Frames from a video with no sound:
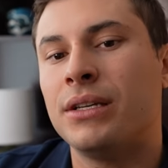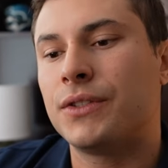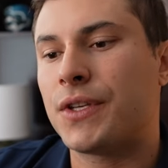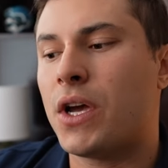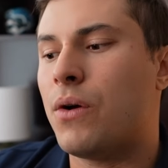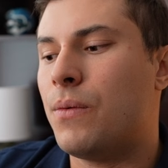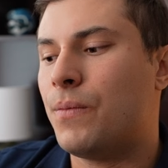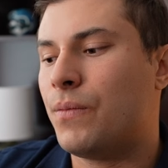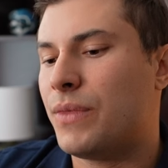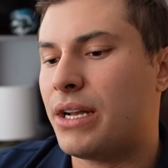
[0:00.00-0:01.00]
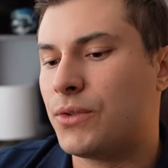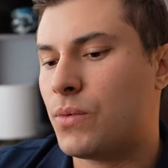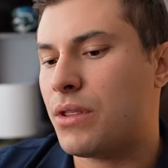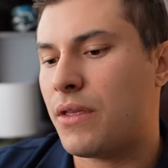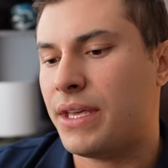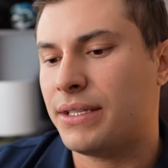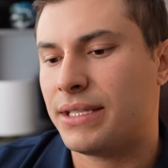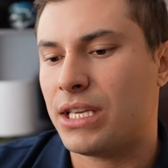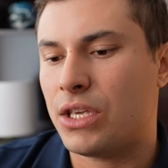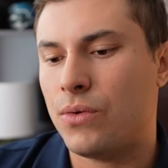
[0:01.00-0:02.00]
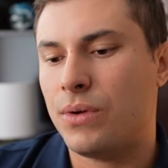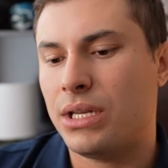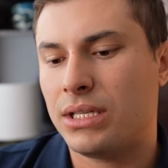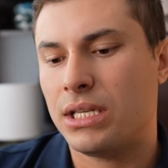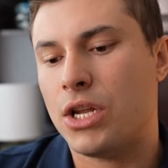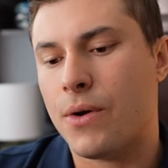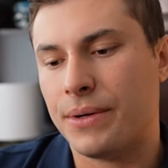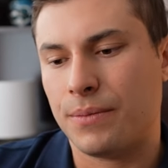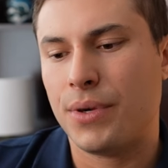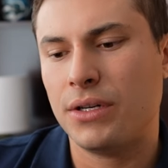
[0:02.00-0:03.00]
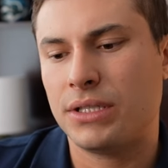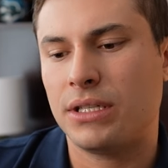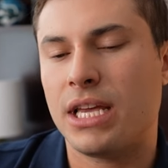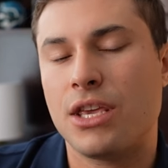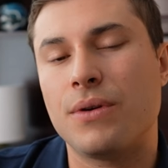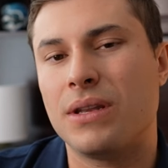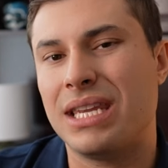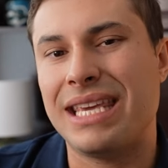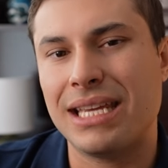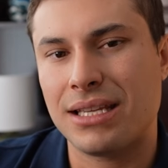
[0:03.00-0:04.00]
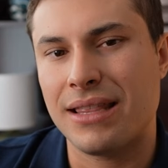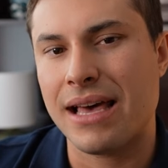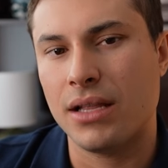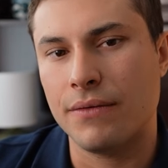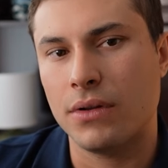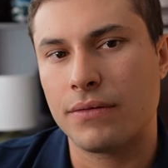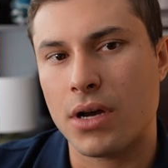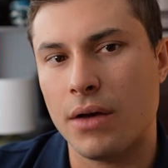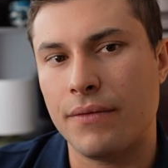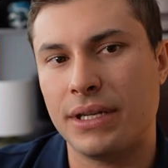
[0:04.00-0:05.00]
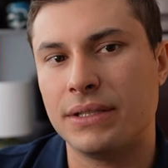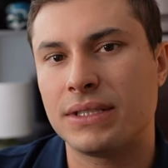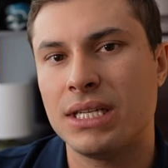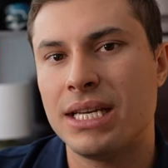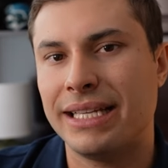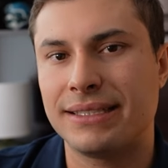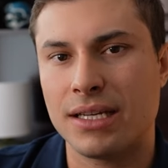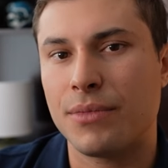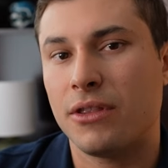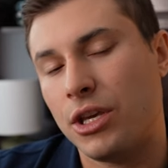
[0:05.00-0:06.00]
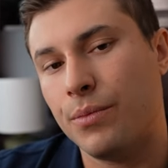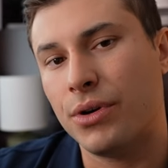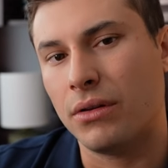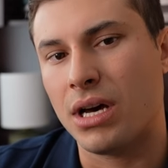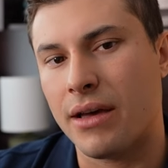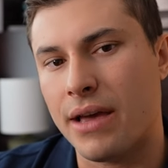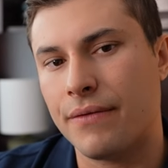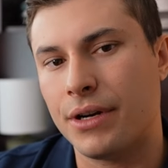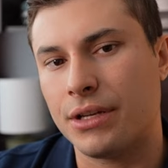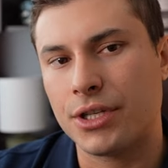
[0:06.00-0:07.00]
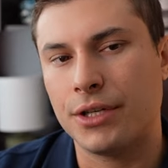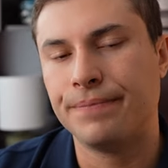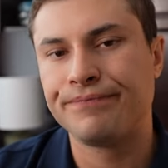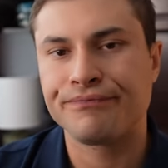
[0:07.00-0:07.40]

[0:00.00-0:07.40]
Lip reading: So that is one of the things that you need to know as a person, that you can get to that level of confidence in something that you put a lot of effort into.